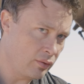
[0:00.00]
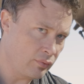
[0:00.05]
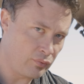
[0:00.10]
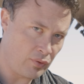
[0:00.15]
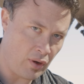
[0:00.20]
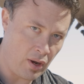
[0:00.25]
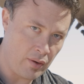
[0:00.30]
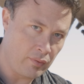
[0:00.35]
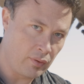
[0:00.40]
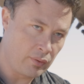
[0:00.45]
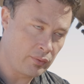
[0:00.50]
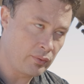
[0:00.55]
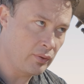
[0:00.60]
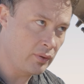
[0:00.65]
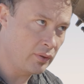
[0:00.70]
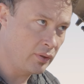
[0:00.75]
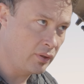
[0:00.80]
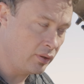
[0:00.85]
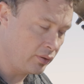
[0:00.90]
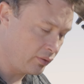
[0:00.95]

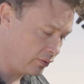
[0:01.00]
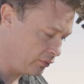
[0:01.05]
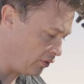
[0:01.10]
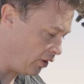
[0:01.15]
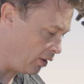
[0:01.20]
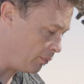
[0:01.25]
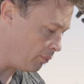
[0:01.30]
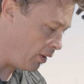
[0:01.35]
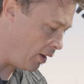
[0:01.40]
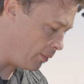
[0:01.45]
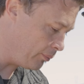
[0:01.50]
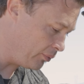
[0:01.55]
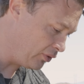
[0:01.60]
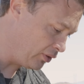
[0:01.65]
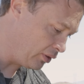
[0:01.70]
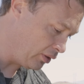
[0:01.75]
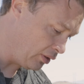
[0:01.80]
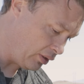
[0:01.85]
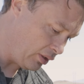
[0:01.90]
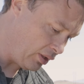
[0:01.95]
500 time
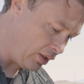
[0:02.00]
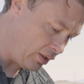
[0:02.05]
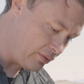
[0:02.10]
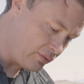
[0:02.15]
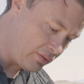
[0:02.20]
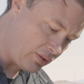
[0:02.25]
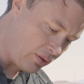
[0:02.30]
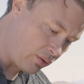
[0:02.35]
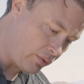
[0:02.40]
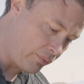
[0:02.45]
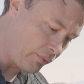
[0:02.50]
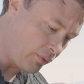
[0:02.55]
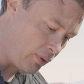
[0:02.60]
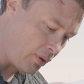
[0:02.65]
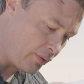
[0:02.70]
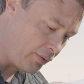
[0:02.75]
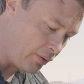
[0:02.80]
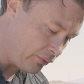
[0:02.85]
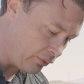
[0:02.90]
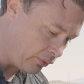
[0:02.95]
lapsing and I had the teleconverter
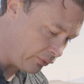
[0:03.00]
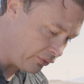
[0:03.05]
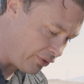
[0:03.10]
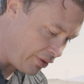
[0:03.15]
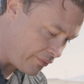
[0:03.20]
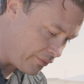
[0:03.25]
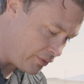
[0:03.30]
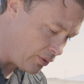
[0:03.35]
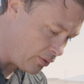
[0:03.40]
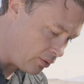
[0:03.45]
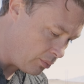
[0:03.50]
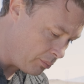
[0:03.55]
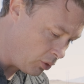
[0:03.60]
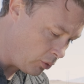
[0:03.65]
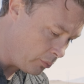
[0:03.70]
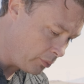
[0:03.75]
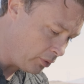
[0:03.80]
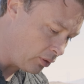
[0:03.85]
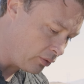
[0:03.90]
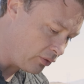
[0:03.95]
on there. So 700
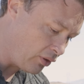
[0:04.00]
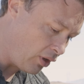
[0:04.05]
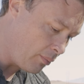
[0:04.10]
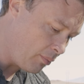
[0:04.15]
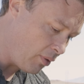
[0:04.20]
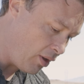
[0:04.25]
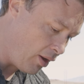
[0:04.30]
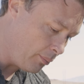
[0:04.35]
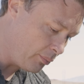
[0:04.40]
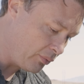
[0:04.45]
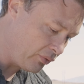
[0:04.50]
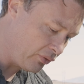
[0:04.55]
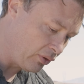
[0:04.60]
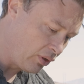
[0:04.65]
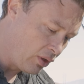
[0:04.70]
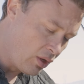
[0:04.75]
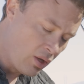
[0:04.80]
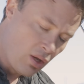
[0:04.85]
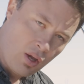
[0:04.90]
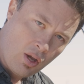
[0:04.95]
millimeter time lapse
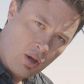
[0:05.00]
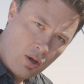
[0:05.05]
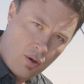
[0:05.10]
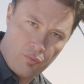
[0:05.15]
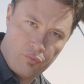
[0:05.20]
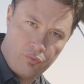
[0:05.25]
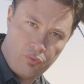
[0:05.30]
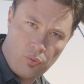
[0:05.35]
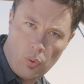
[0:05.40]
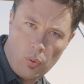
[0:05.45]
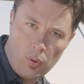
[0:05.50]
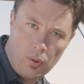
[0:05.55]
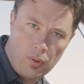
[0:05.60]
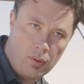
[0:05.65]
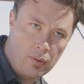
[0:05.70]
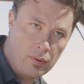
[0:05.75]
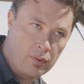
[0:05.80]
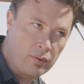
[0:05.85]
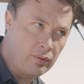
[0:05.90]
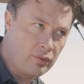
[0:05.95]

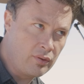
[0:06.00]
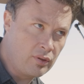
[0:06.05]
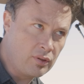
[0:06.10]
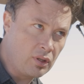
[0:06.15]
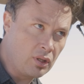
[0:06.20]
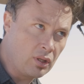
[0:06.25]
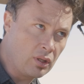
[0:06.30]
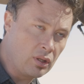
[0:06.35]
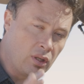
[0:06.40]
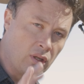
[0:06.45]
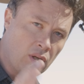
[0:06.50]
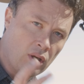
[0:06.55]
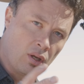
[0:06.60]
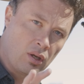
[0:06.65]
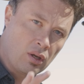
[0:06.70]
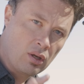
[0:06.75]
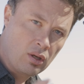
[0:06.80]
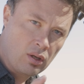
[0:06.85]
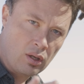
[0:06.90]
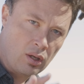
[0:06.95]
for the
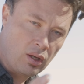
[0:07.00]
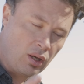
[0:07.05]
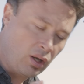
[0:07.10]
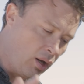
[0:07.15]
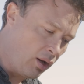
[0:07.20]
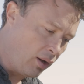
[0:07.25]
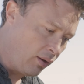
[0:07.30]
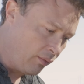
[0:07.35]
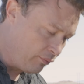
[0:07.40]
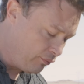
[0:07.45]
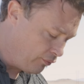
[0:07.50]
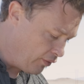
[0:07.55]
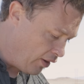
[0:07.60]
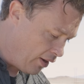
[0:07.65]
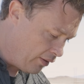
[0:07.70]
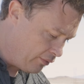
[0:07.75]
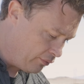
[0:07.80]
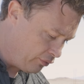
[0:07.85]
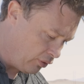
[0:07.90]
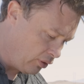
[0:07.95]
uh,
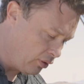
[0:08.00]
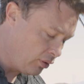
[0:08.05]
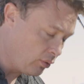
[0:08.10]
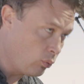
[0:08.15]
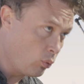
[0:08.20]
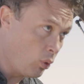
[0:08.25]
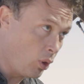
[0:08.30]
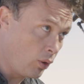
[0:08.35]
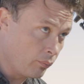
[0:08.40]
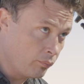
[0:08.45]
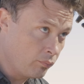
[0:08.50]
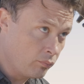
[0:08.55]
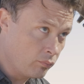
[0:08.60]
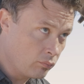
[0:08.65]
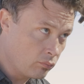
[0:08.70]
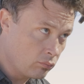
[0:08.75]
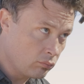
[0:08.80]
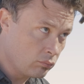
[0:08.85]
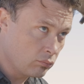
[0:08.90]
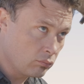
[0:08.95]
five, well,
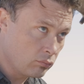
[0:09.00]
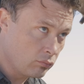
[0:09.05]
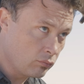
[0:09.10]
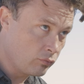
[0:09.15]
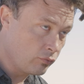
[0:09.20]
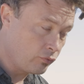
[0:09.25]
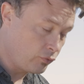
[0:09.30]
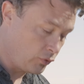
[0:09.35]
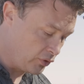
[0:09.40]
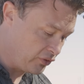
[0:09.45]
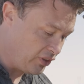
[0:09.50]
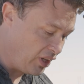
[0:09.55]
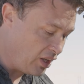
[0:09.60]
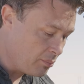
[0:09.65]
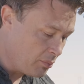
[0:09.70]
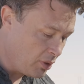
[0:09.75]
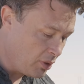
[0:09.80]
for 10